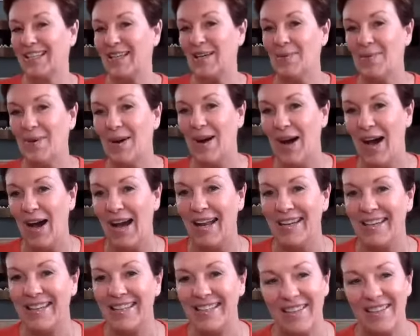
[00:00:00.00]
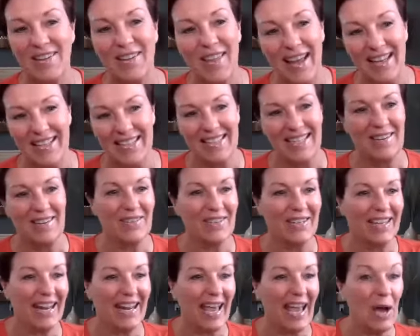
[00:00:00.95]
"Come on, you know that's
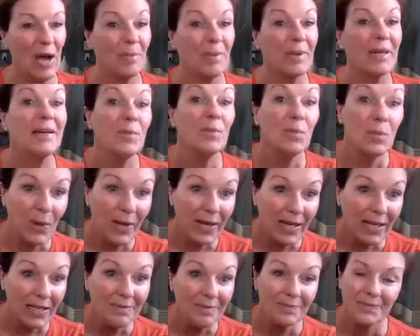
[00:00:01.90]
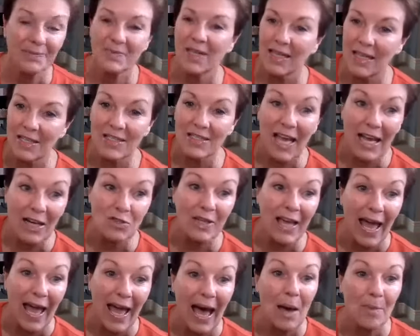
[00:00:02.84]
never going to happen." Well, it's
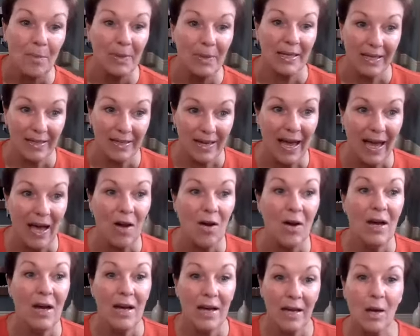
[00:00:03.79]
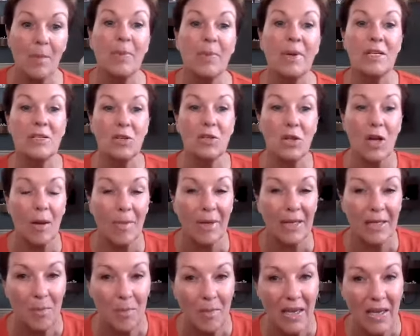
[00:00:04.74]
actually happening now. Companies are
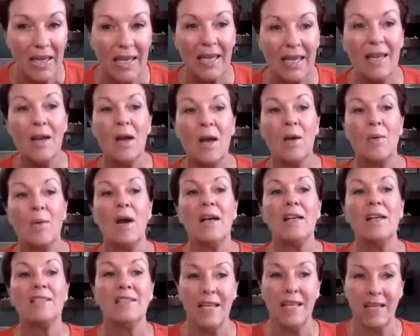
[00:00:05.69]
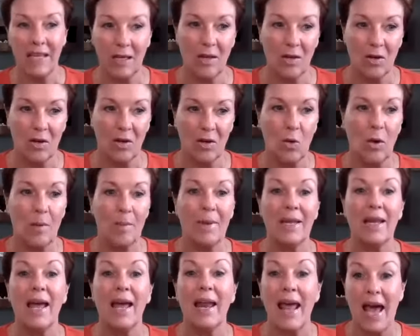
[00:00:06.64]
coming to me sending their
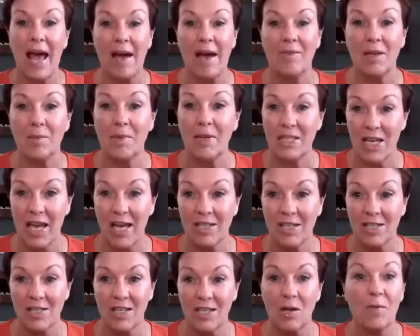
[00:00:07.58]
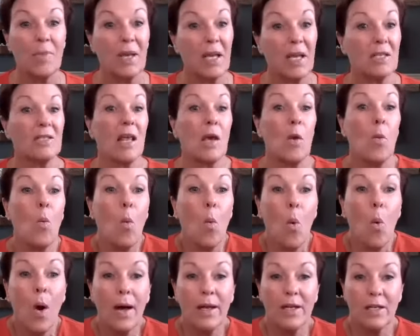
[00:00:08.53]
equipment and having me test it because they
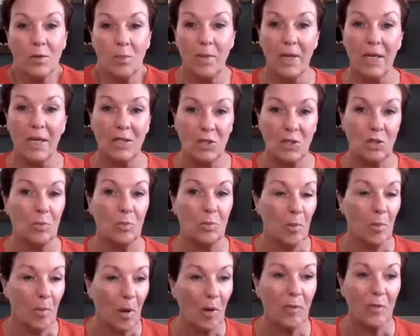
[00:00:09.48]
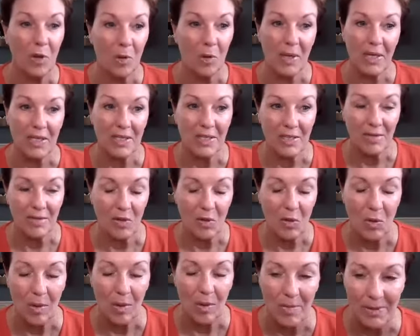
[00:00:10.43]
want me to promote their pieces of
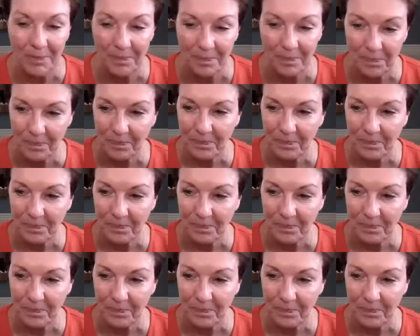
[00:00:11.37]
equipment.